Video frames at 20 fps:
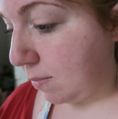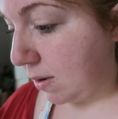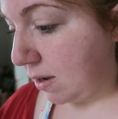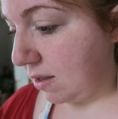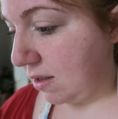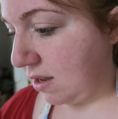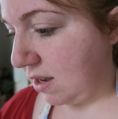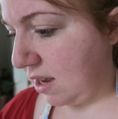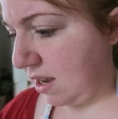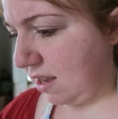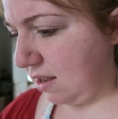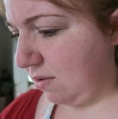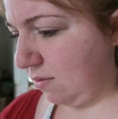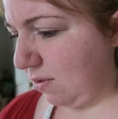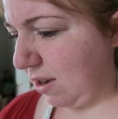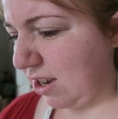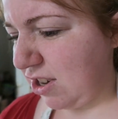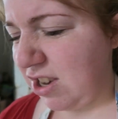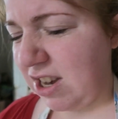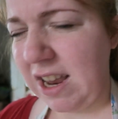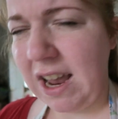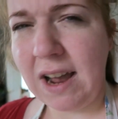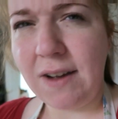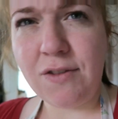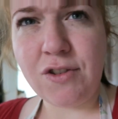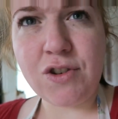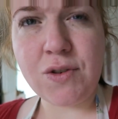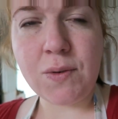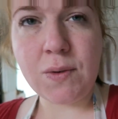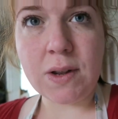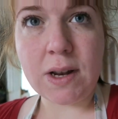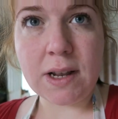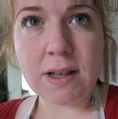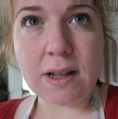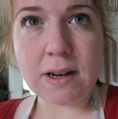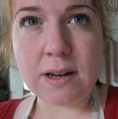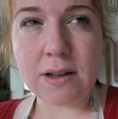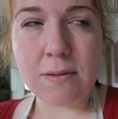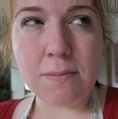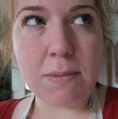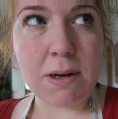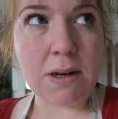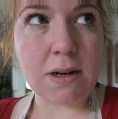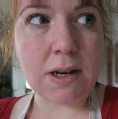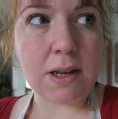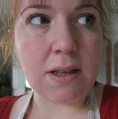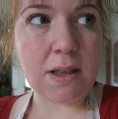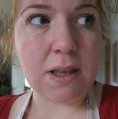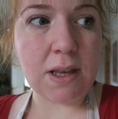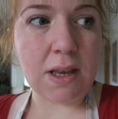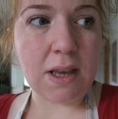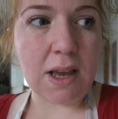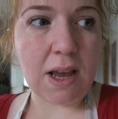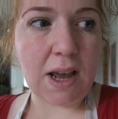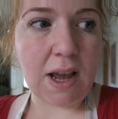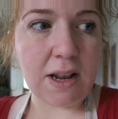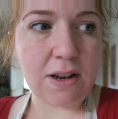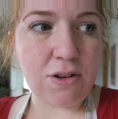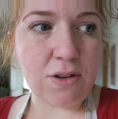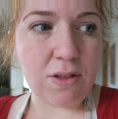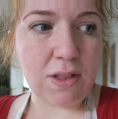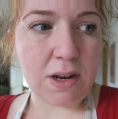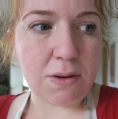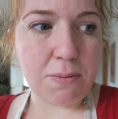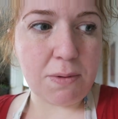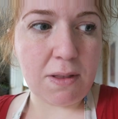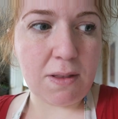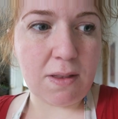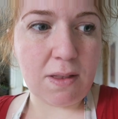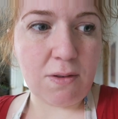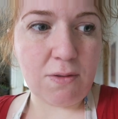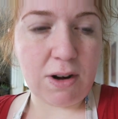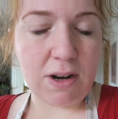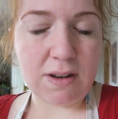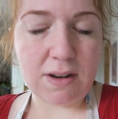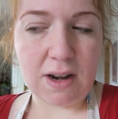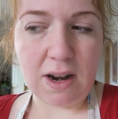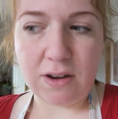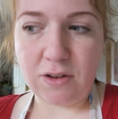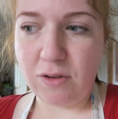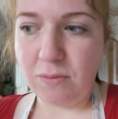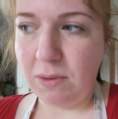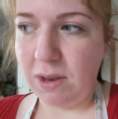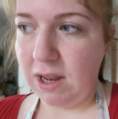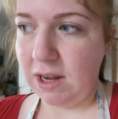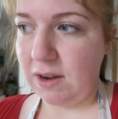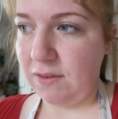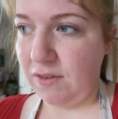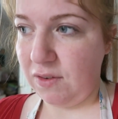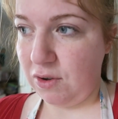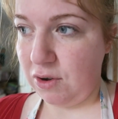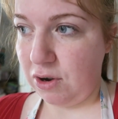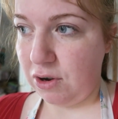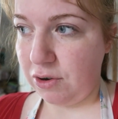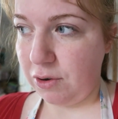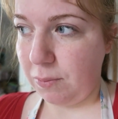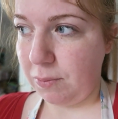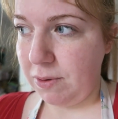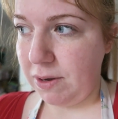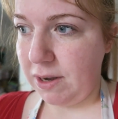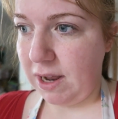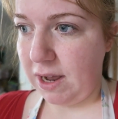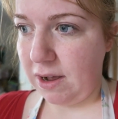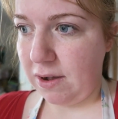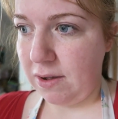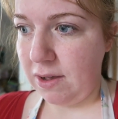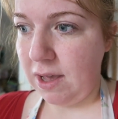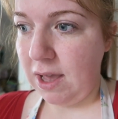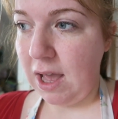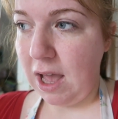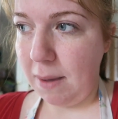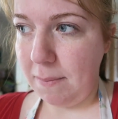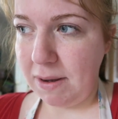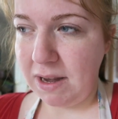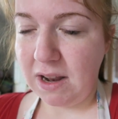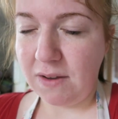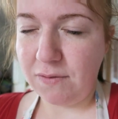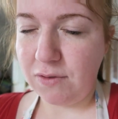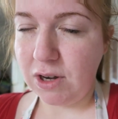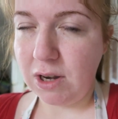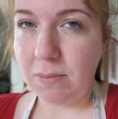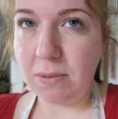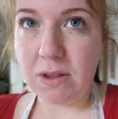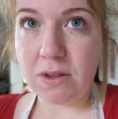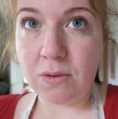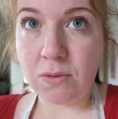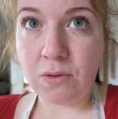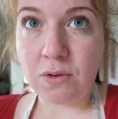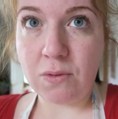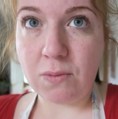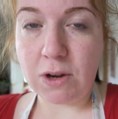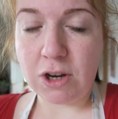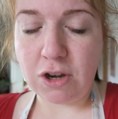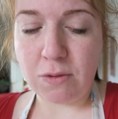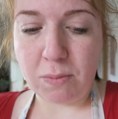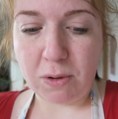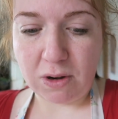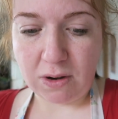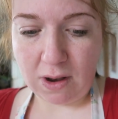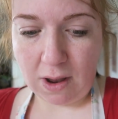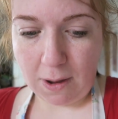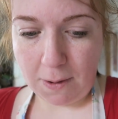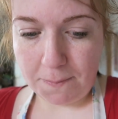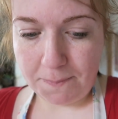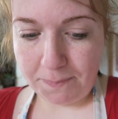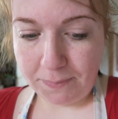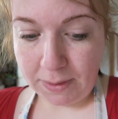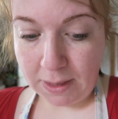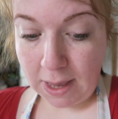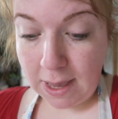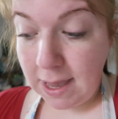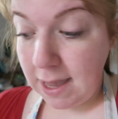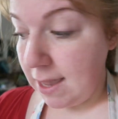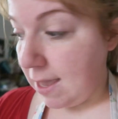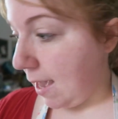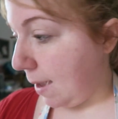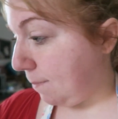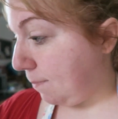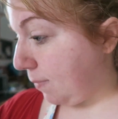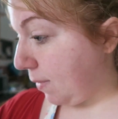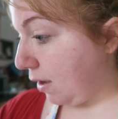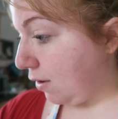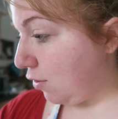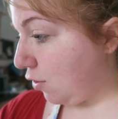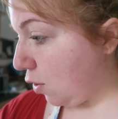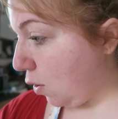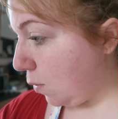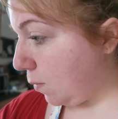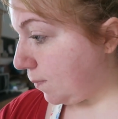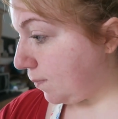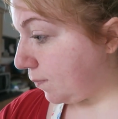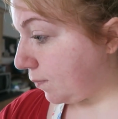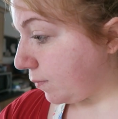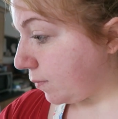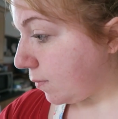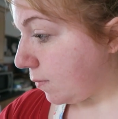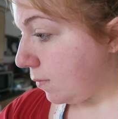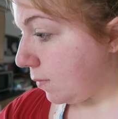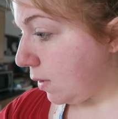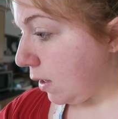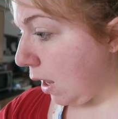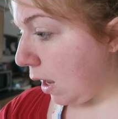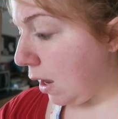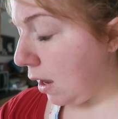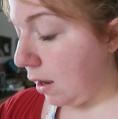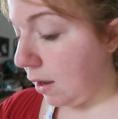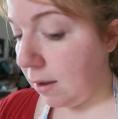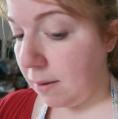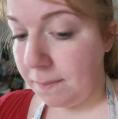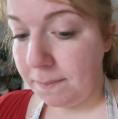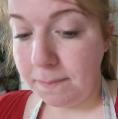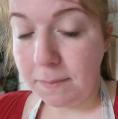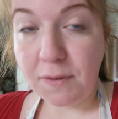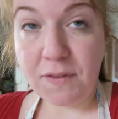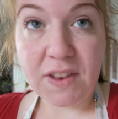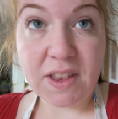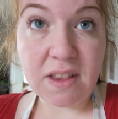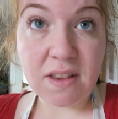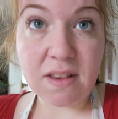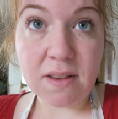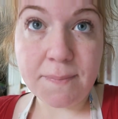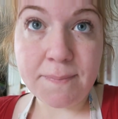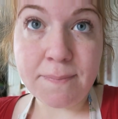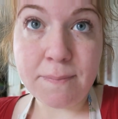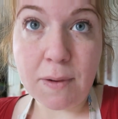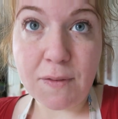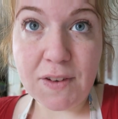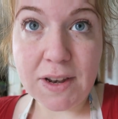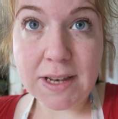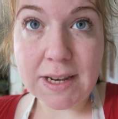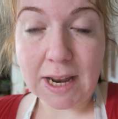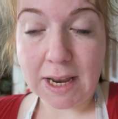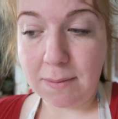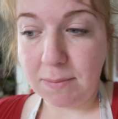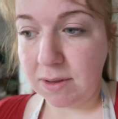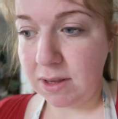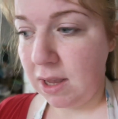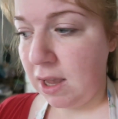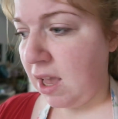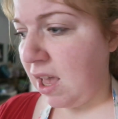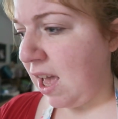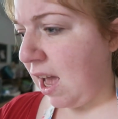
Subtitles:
But I don't actually have shows like that at the minute, I think. I had done that with Grey's Anatomy and I've caught up now. I might have one episode to watch, but yeah. So, muffins. Muffin times.